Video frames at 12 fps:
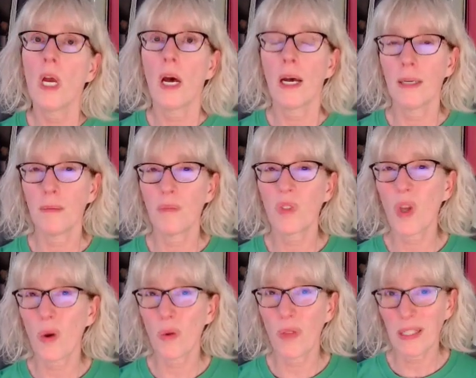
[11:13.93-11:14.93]

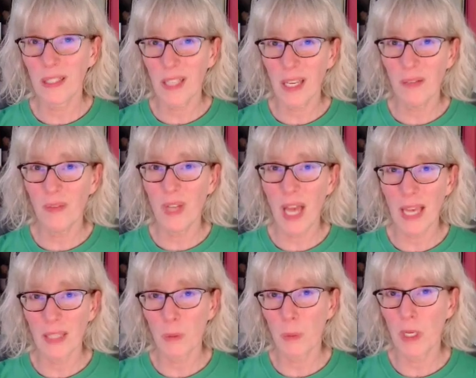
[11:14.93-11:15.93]
So that's kind of
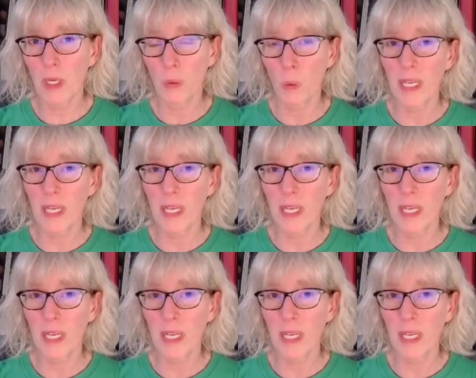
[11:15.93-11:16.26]
nice because